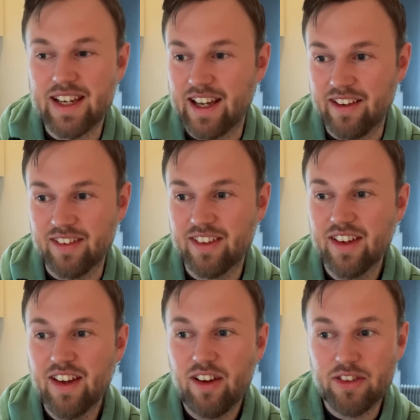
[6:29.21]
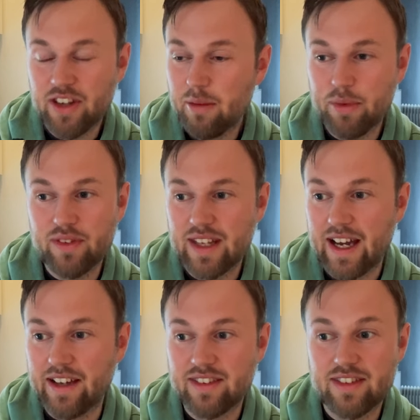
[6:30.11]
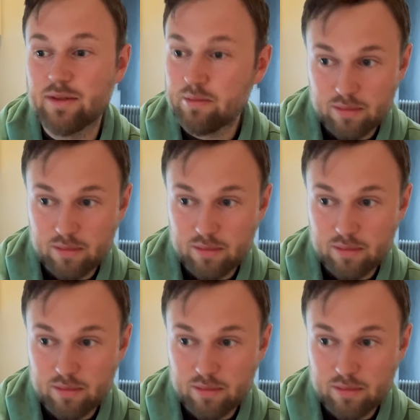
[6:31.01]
And on top of that,